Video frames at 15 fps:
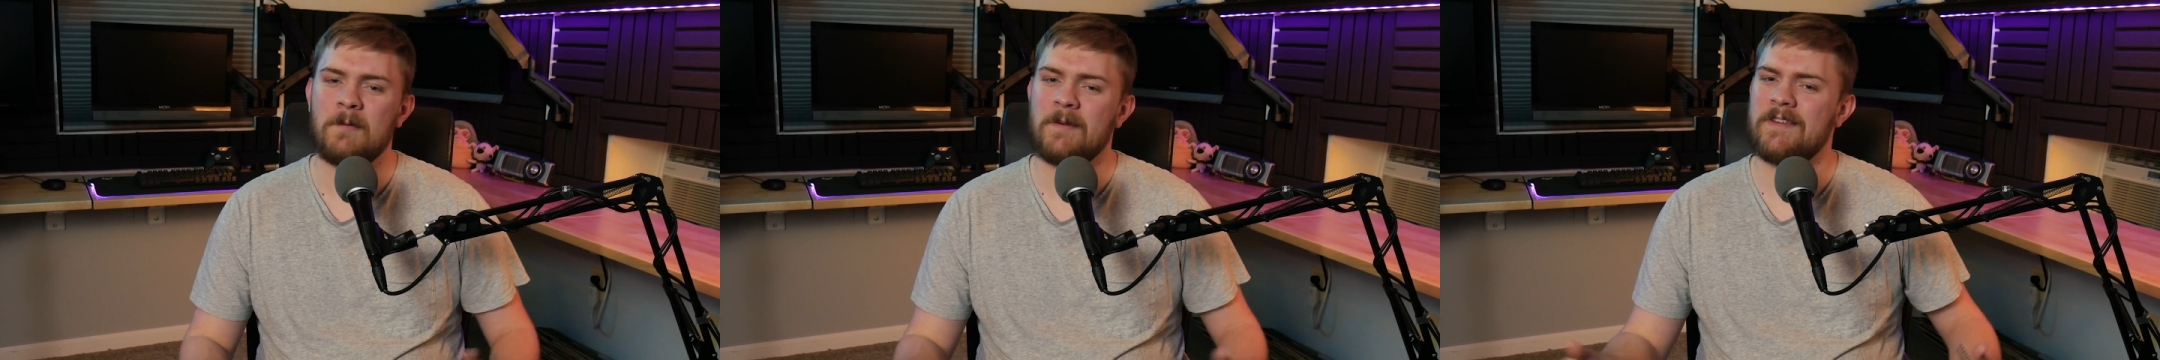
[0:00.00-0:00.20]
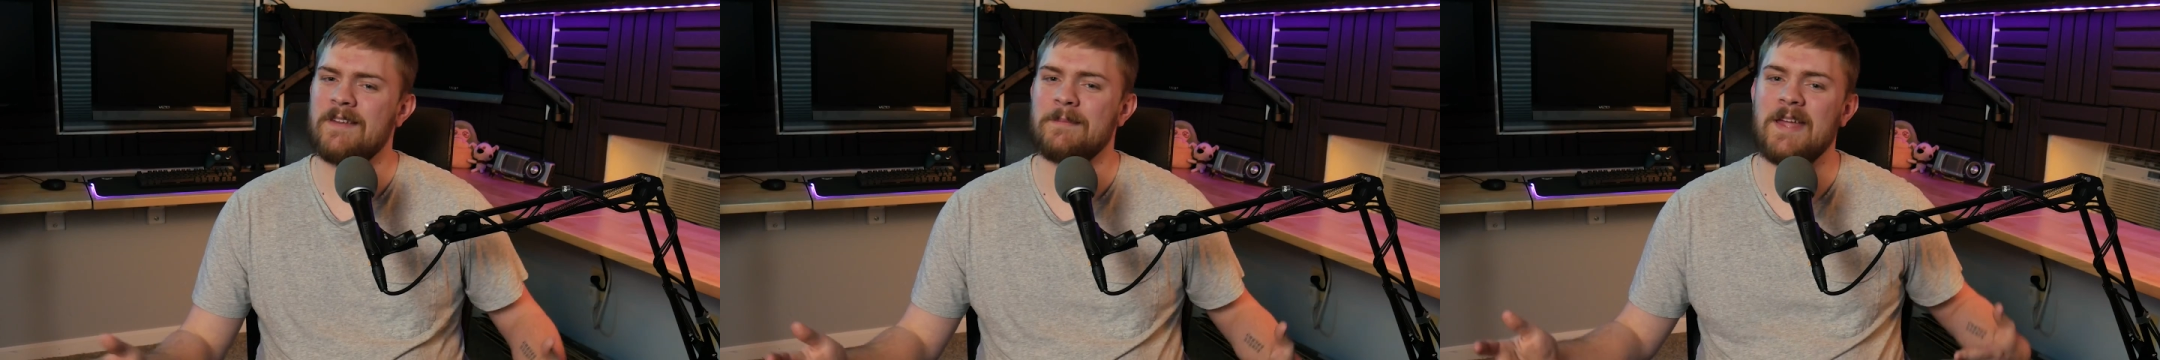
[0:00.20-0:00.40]

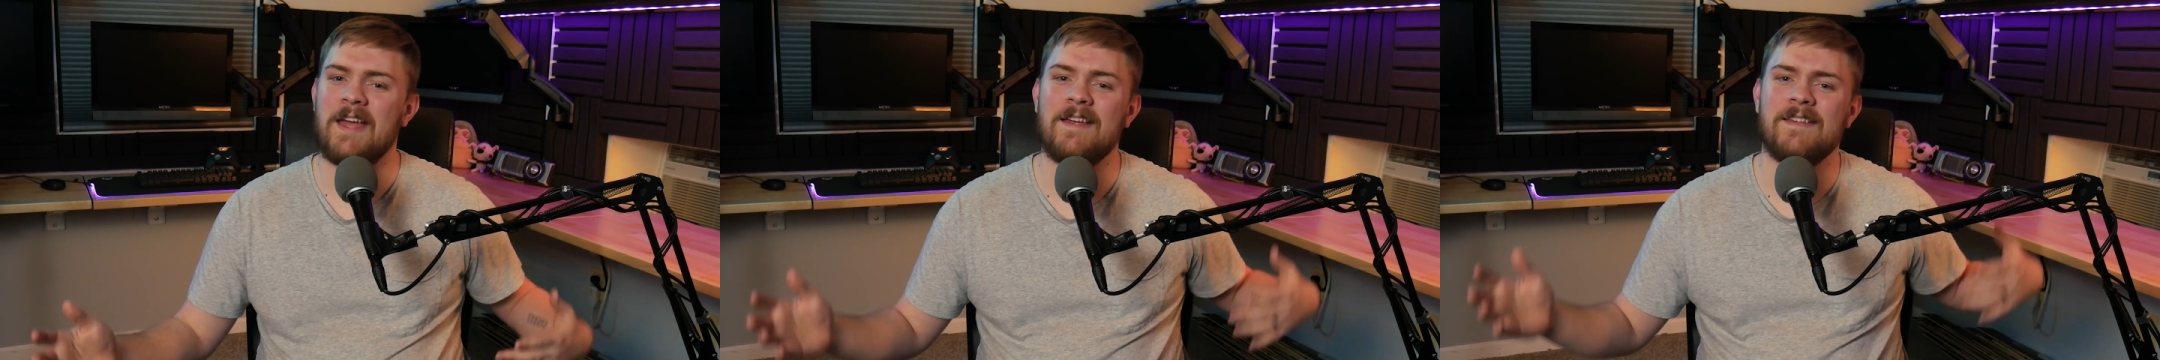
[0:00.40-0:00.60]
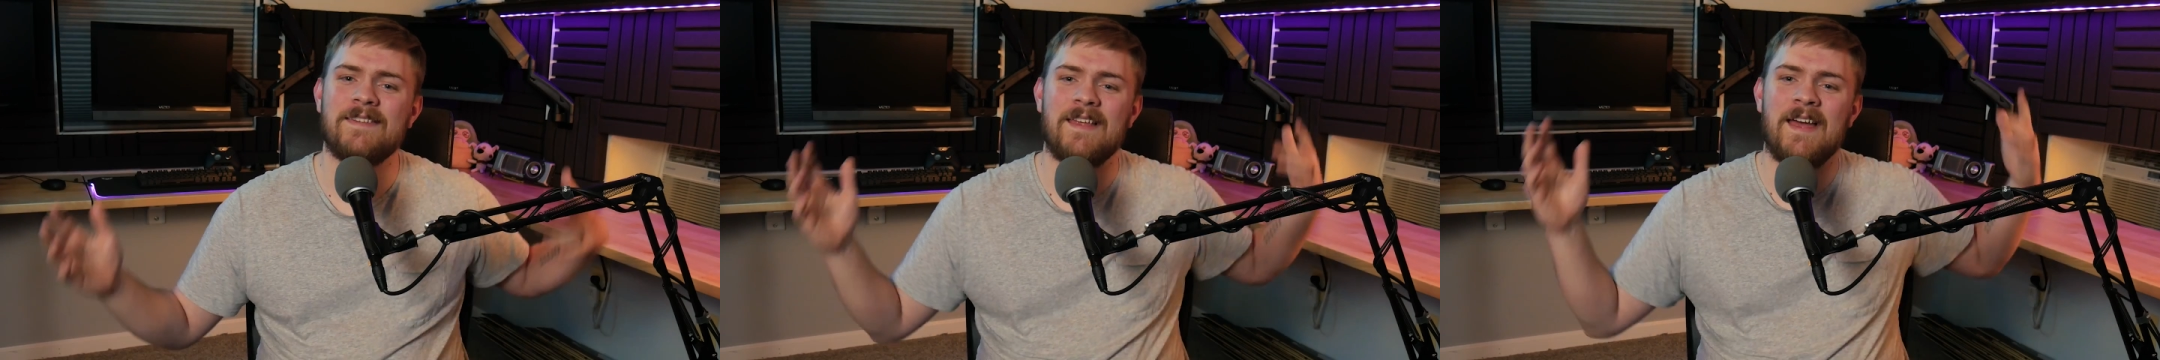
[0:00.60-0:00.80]
What's up,
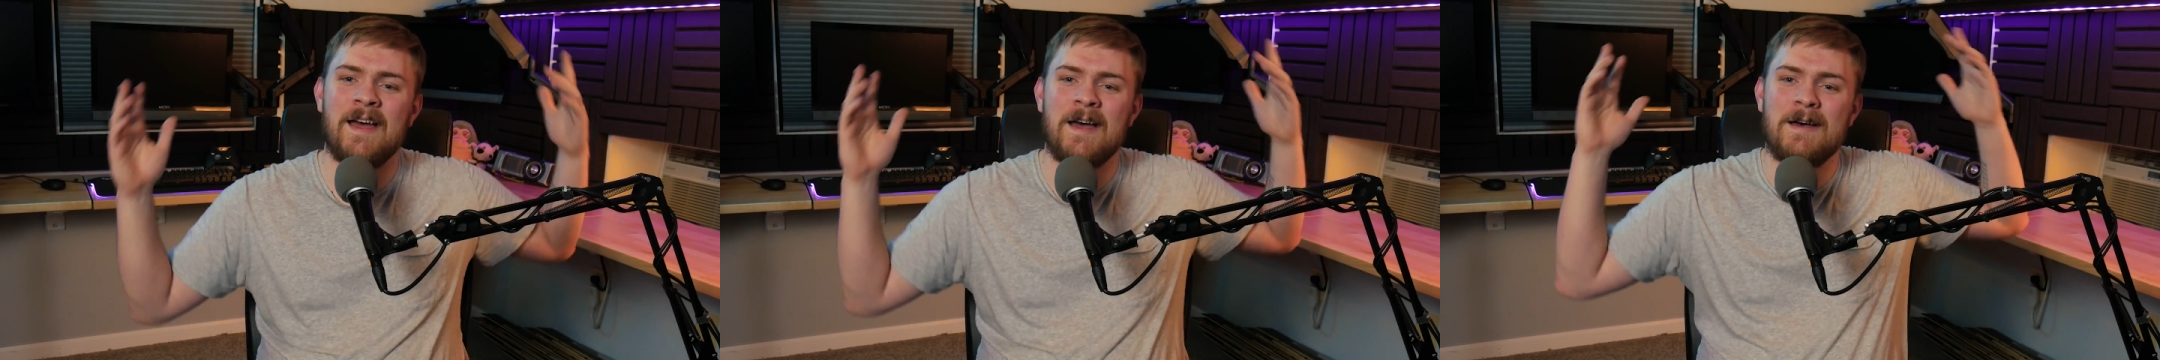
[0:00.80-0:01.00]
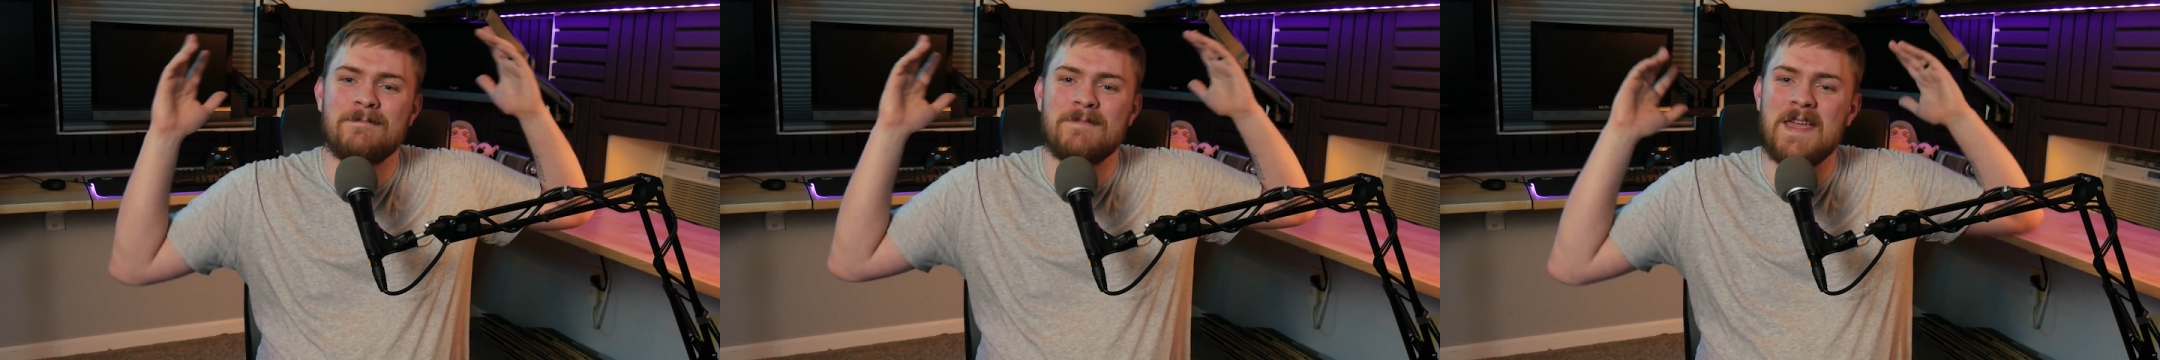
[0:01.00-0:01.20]
guys?
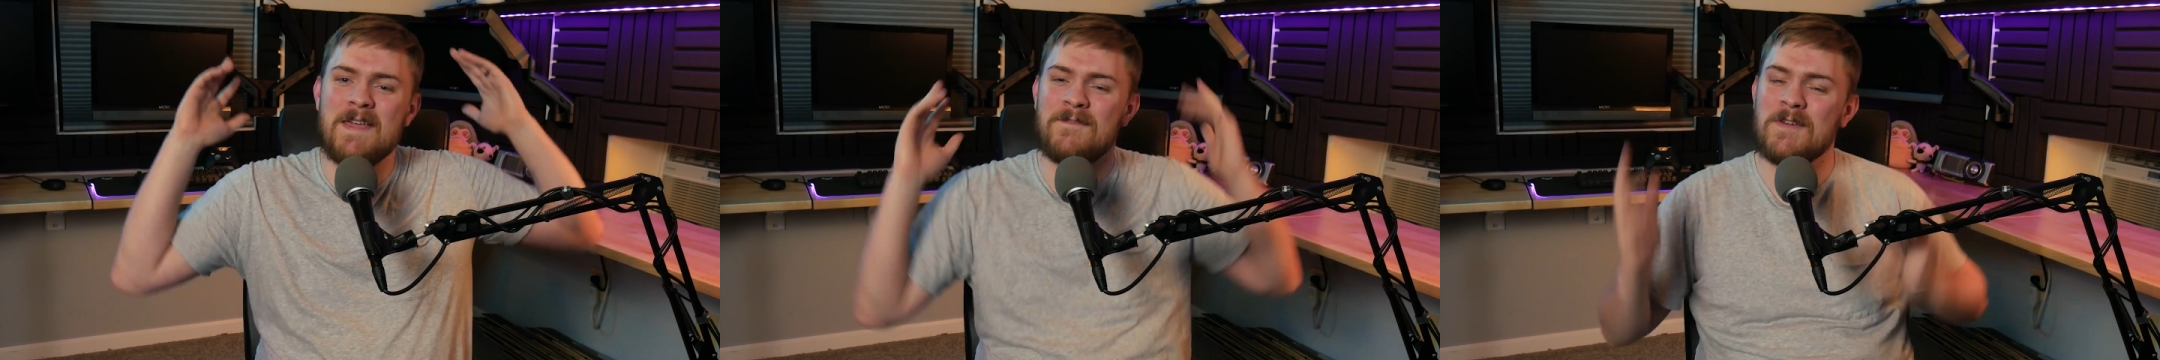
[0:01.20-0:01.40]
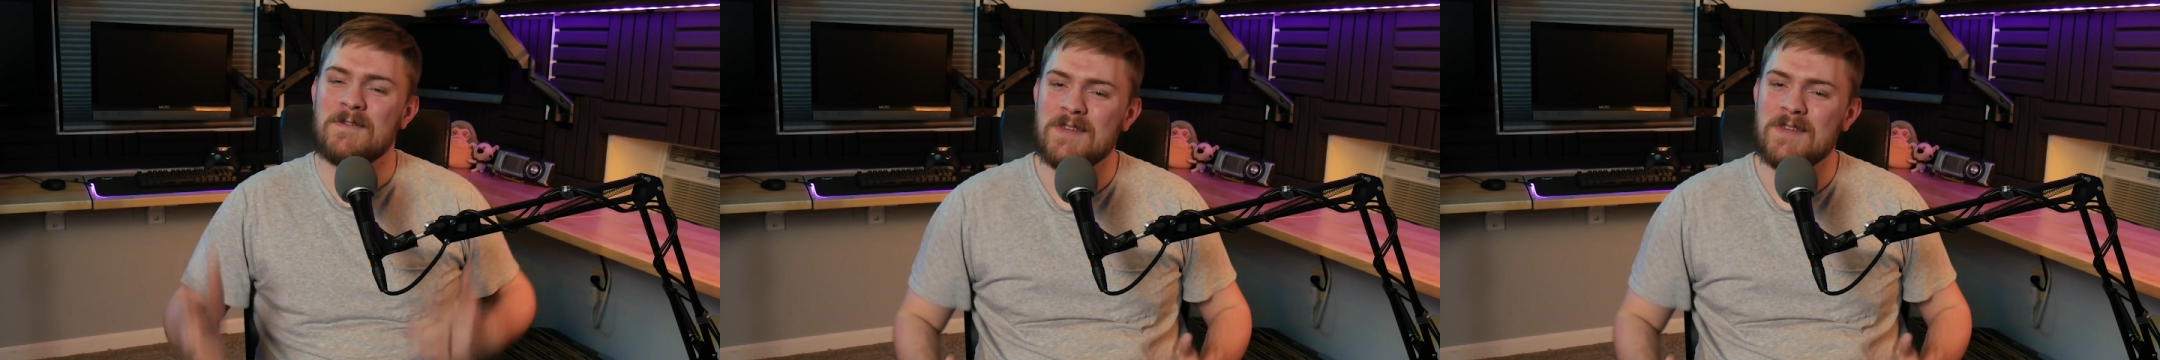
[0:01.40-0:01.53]
If